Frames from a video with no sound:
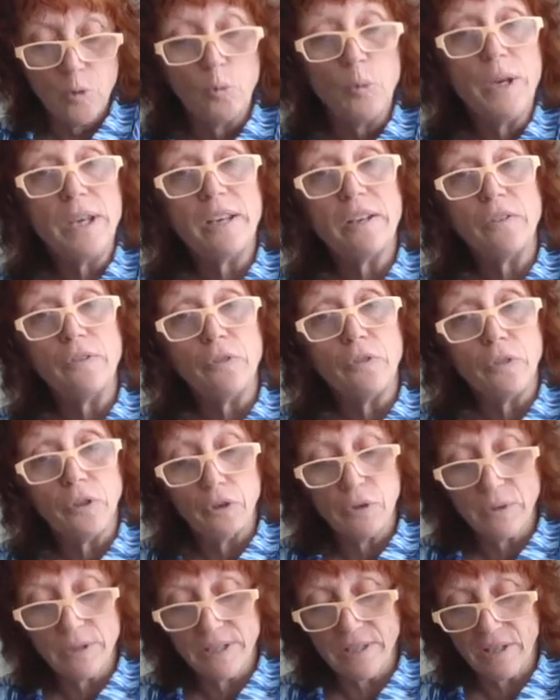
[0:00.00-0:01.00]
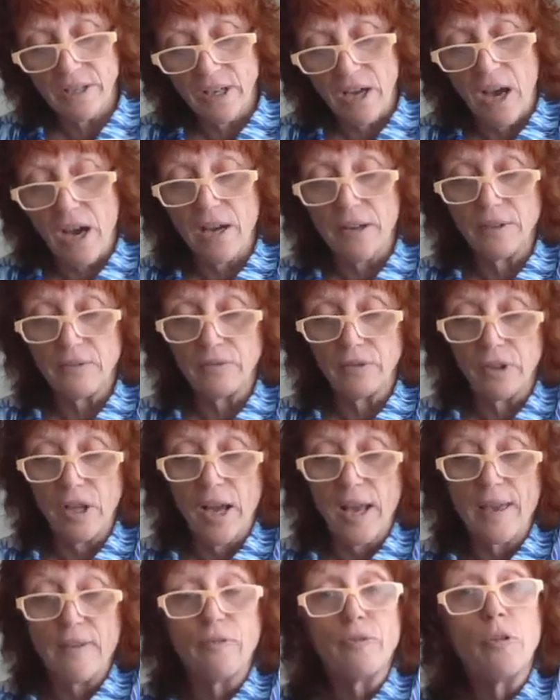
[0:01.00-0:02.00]
We confuse the God of
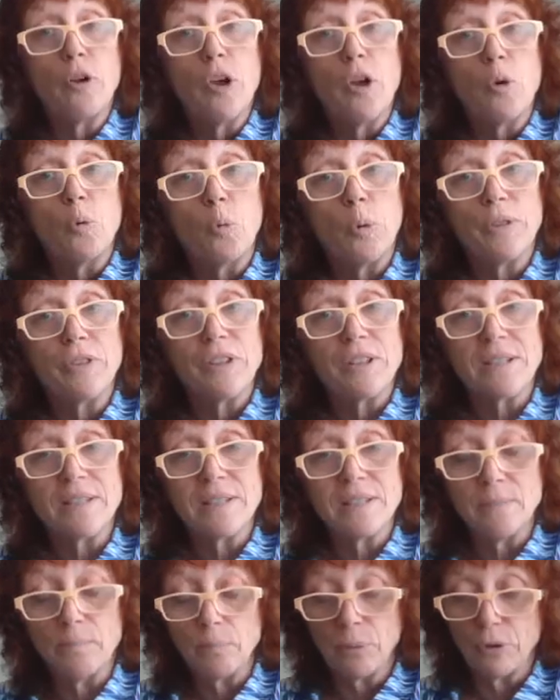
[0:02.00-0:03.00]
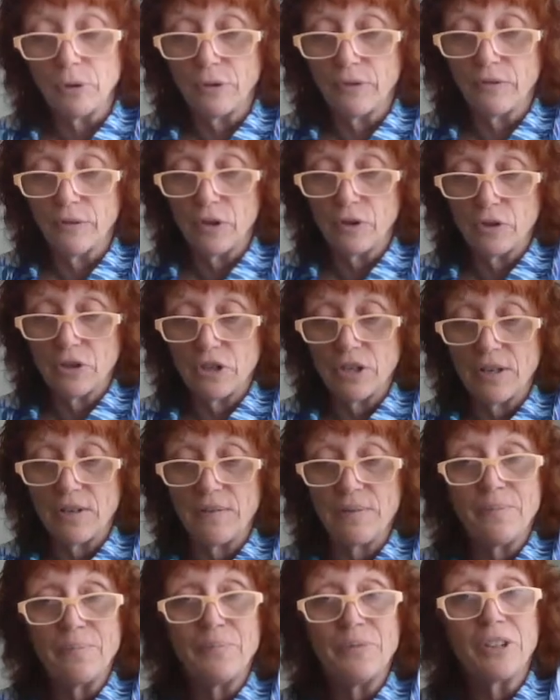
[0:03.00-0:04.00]
life with the simpler
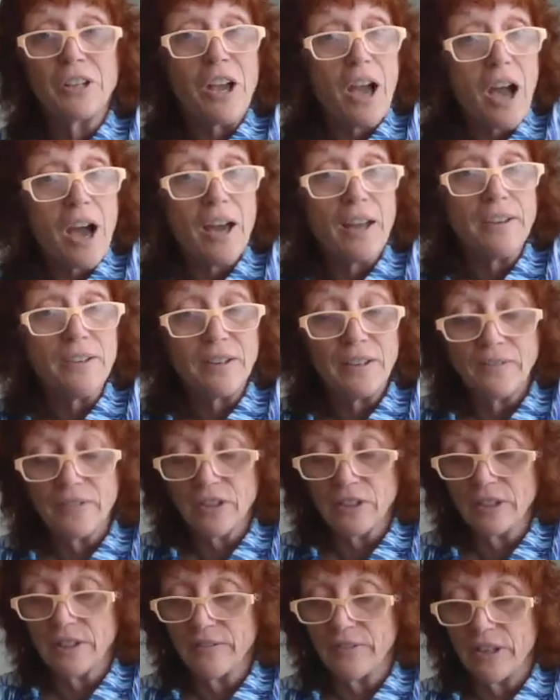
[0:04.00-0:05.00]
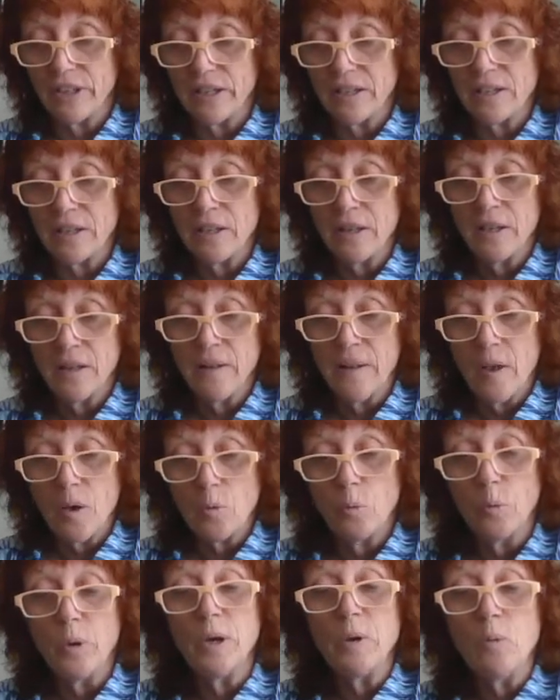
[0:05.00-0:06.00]
version, the God of the living.
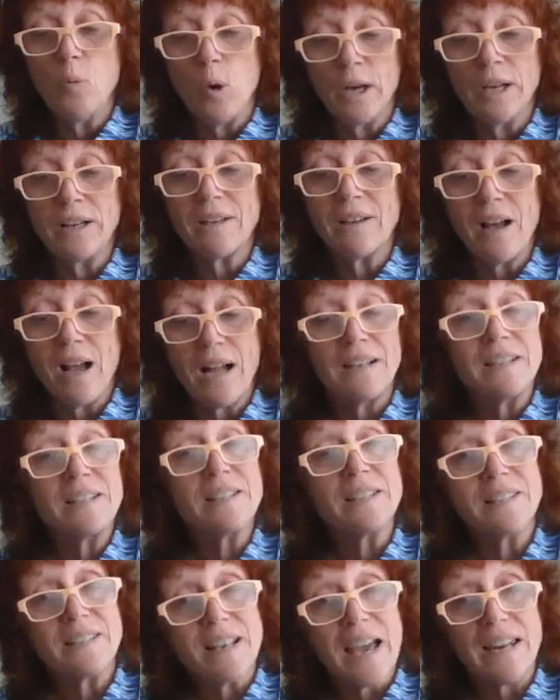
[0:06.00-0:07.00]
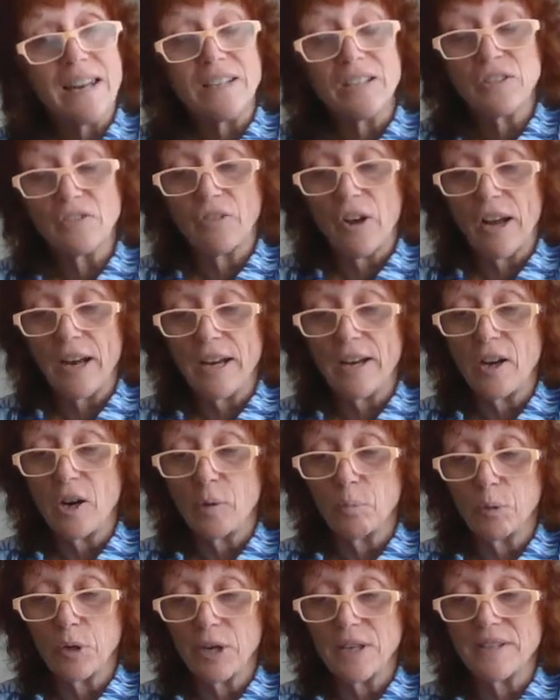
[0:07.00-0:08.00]
We want God to satisfy
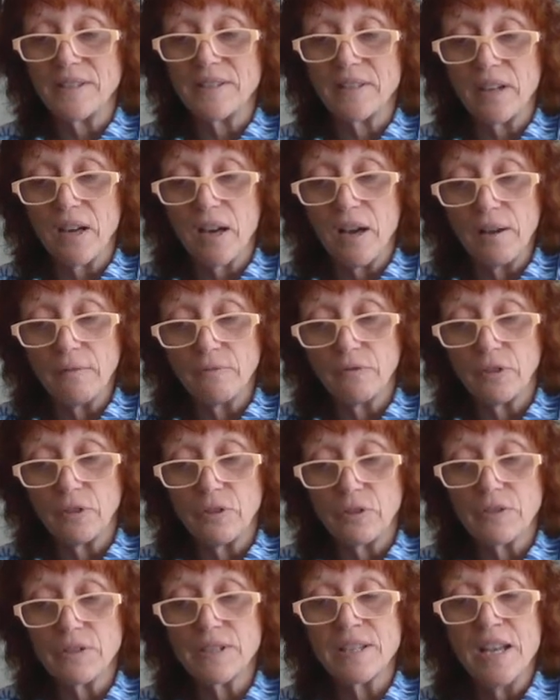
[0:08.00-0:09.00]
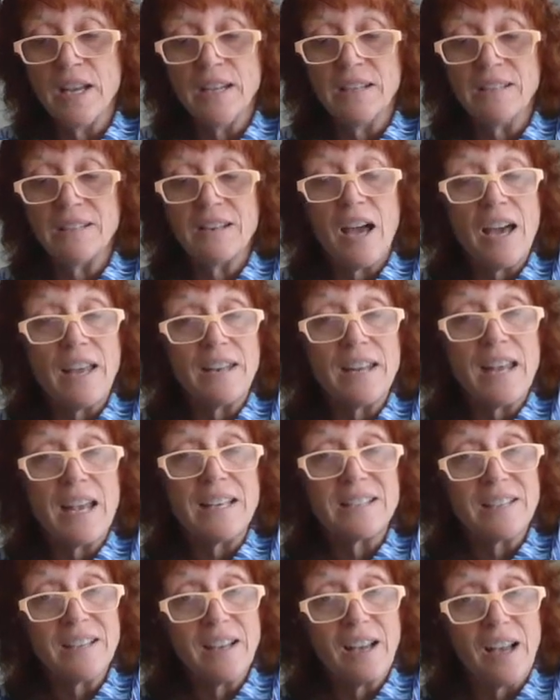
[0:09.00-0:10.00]
our present comforts, not
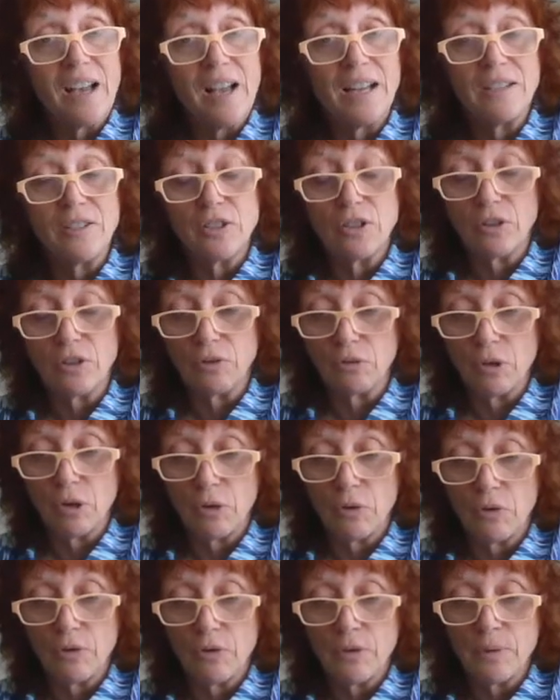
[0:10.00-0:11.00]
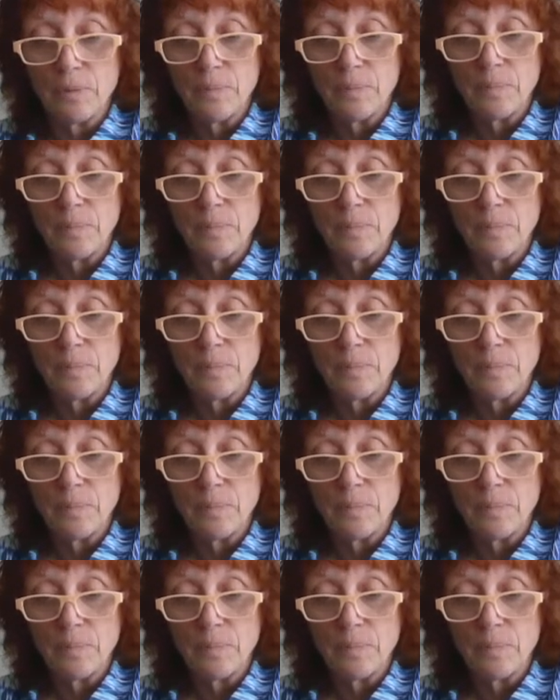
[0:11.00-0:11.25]
as a guide to growth.